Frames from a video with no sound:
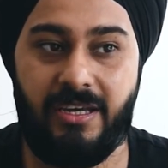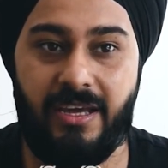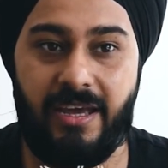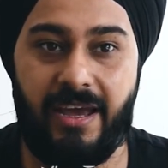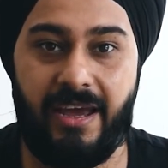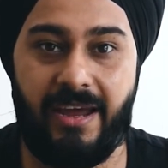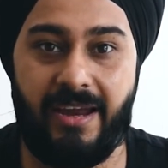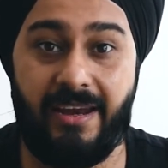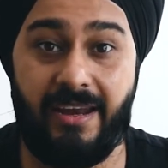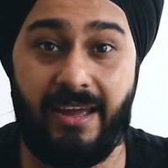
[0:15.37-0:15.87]

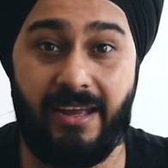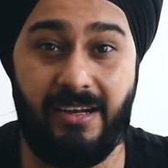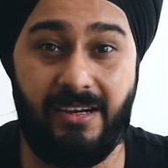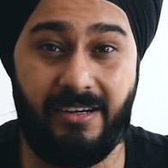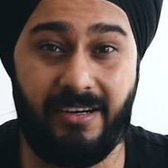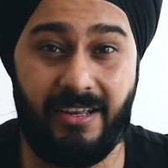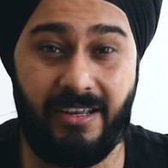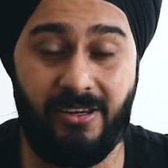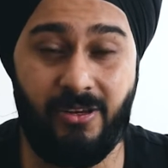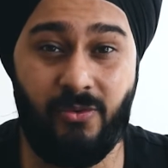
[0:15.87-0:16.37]
And I'll
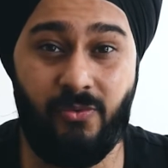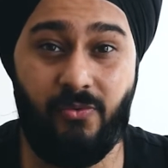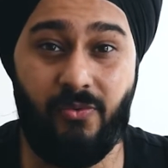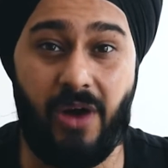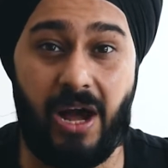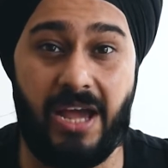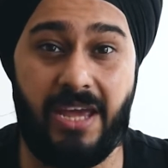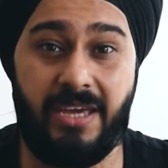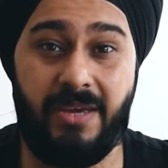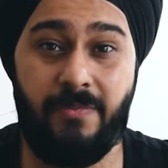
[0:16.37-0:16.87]
tell you
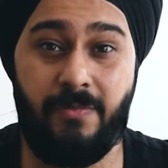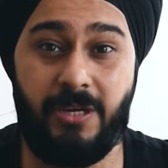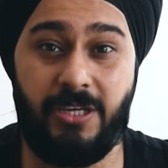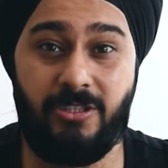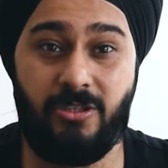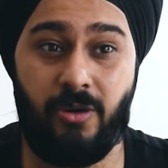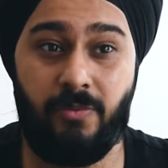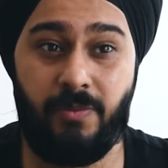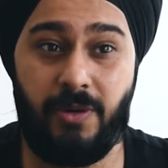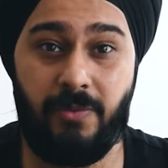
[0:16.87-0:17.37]
why image
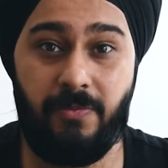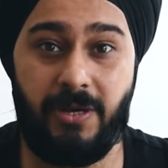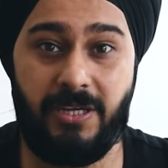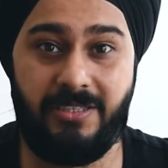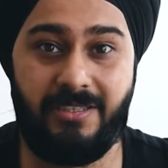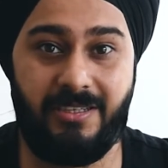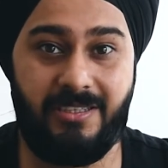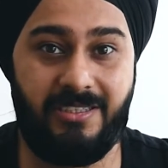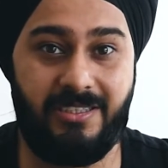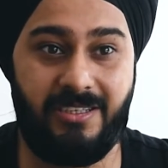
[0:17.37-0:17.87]

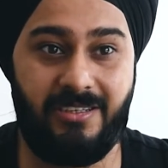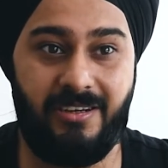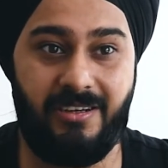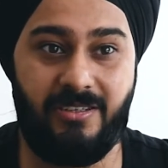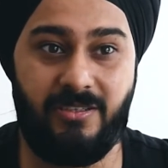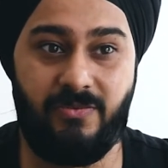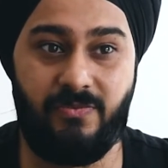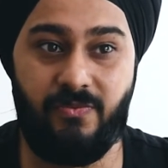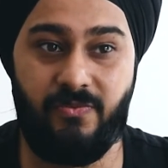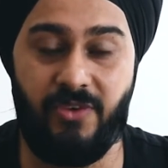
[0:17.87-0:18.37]
optimization
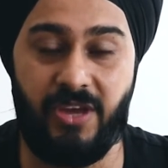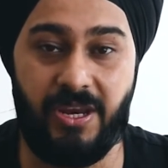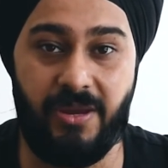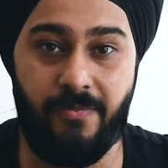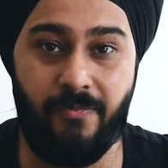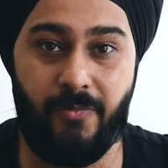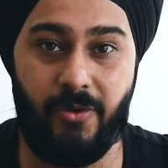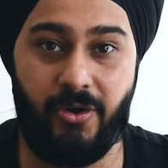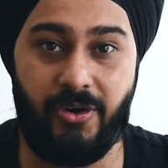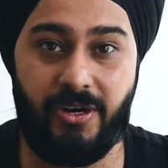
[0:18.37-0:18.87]
is very
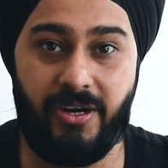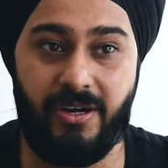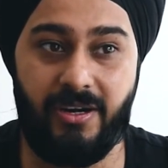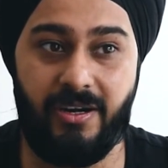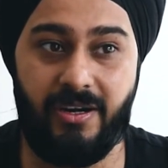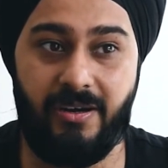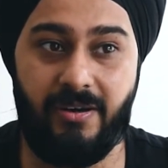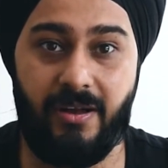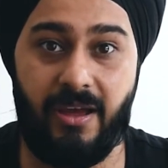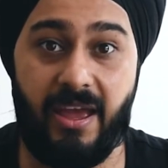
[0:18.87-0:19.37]
important,
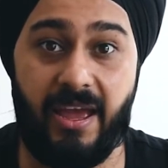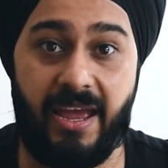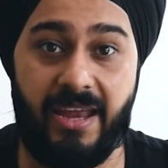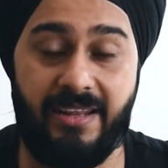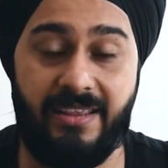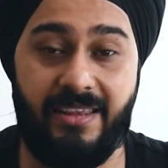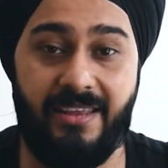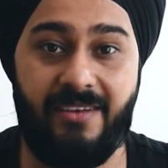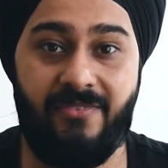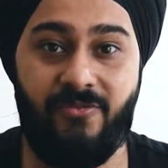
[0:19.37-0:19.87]

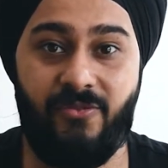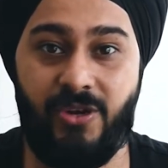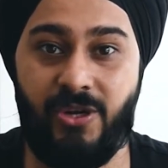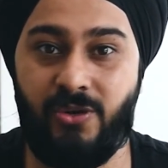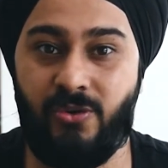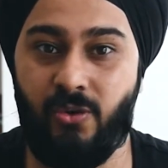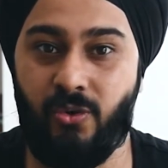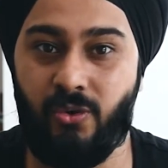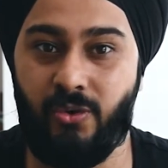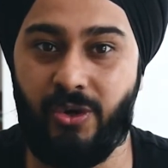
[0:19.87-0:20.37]
and then we'll
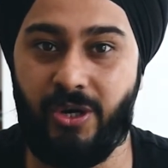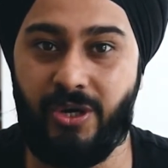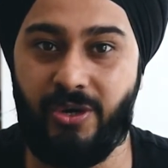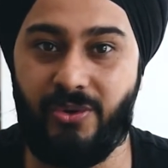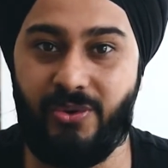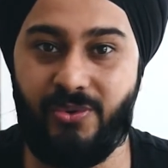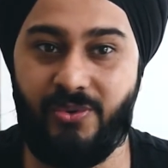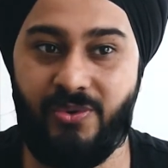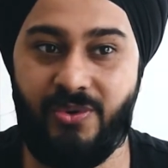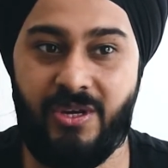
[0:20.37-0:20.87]
go
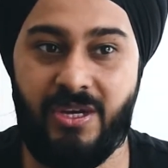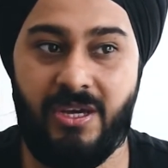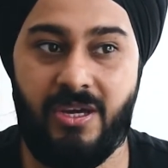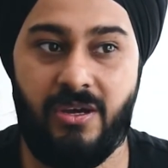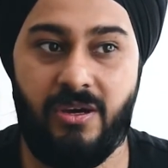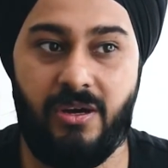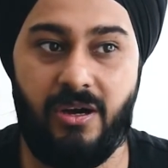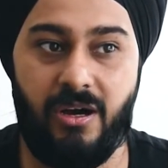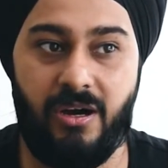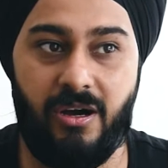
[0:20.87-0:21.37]
into
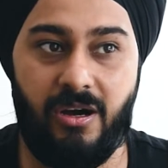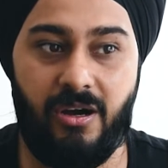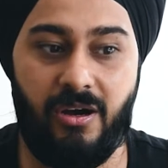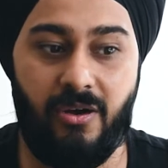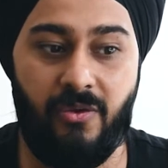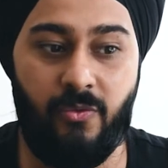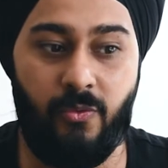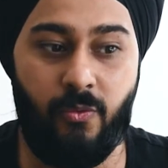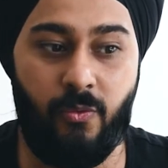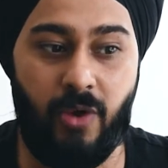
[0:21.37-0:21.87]

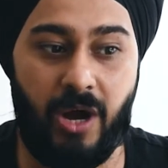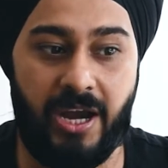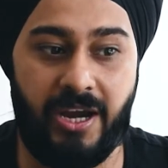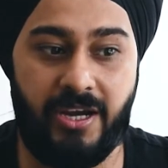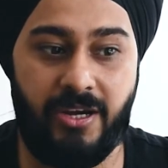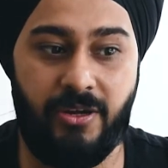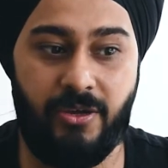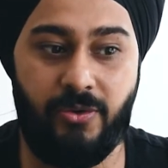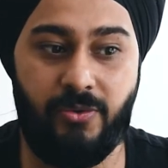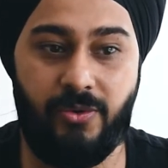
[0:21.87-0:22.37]
why
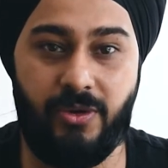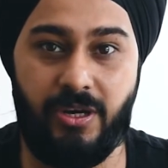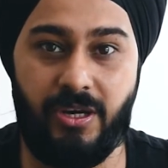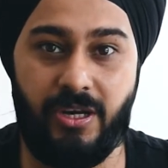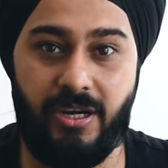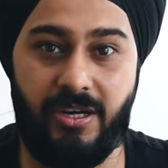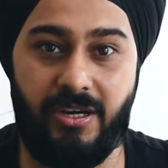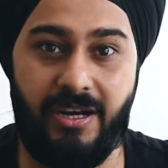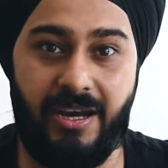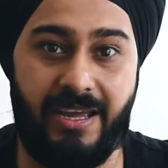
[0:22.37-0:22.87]
do you
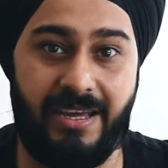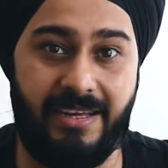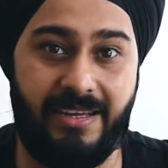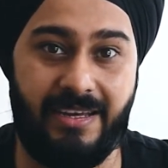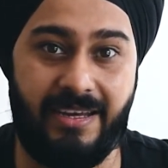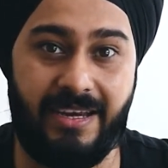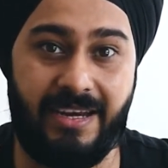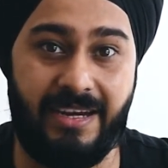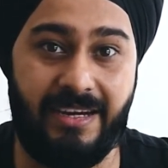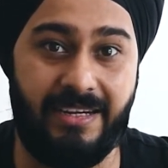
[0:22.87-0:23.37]
need like
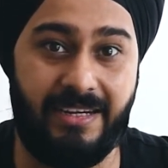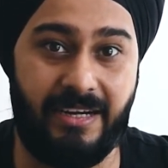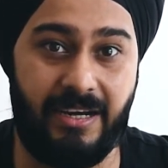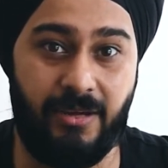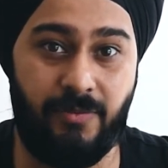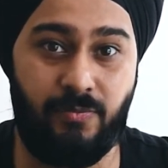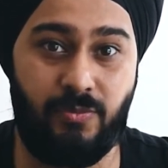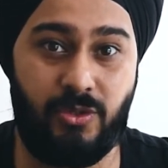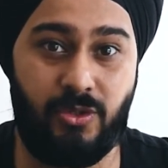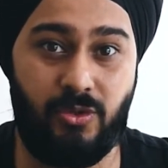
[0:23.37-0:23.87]
8
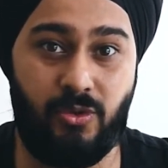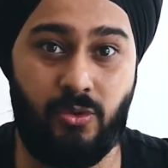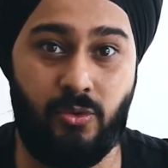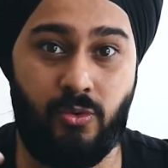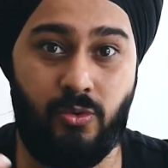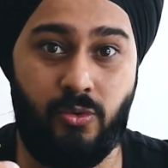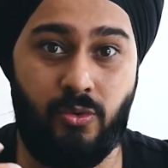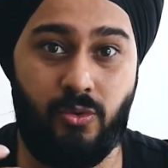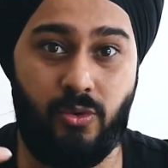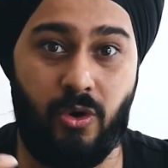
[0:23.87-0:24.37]
tips
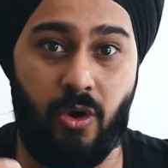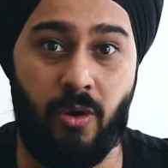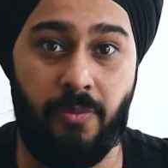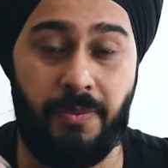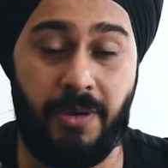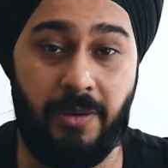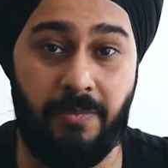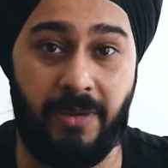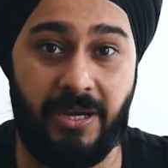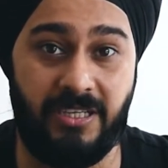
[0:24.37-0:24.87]
to
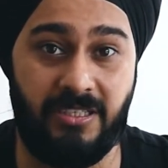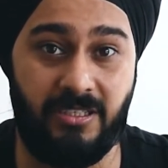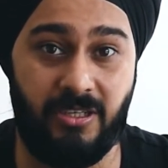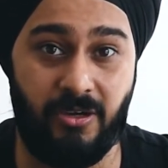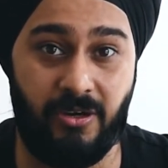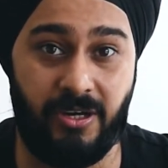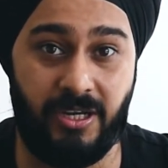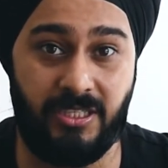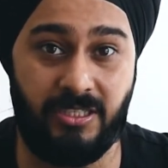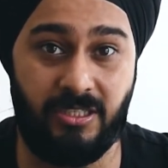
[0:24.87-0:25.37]
optimize
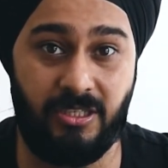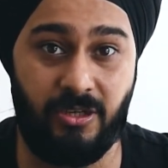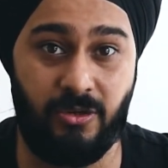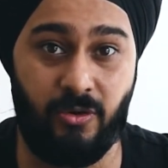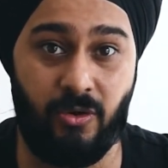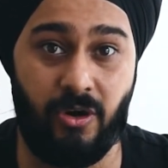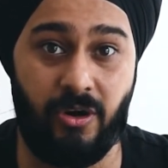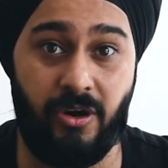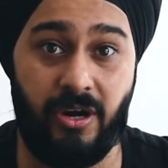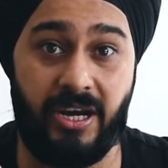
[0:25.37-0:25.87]
your SEO
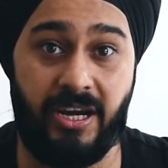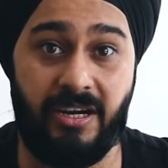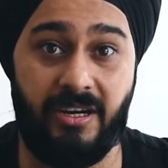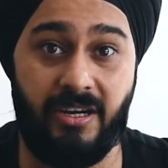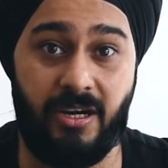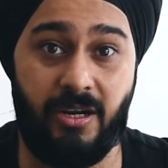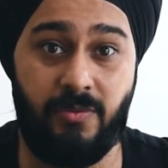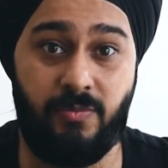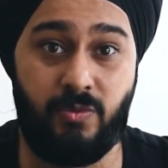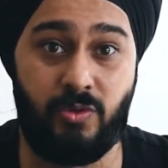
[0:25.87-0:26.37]
or 8
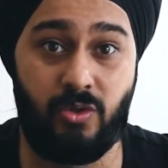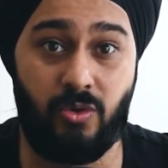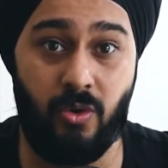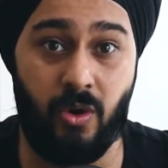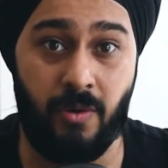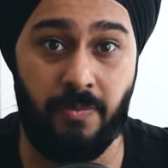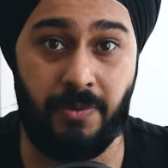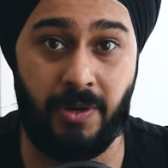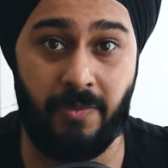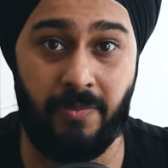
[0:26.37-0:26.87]
tips to
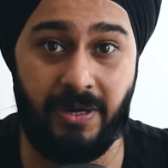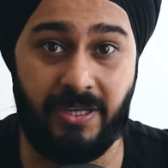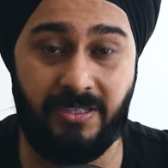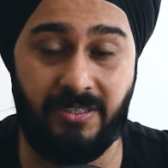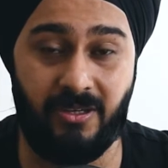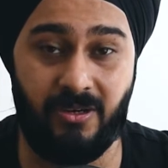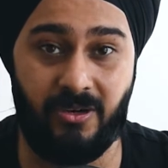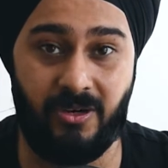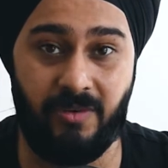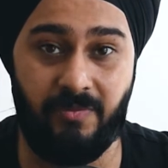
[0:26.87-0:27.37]
optimize
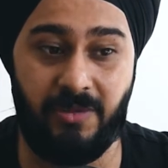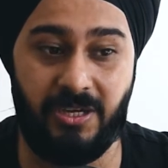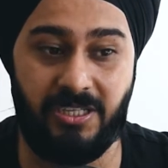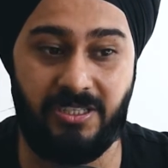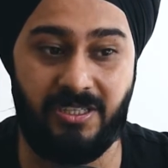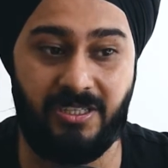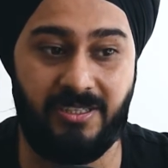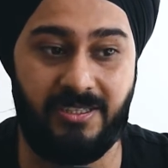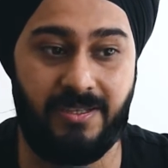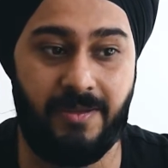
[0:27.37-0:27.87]
your
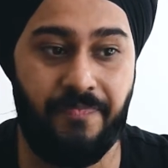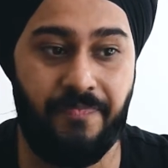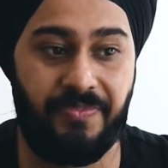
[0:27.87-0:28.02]
images.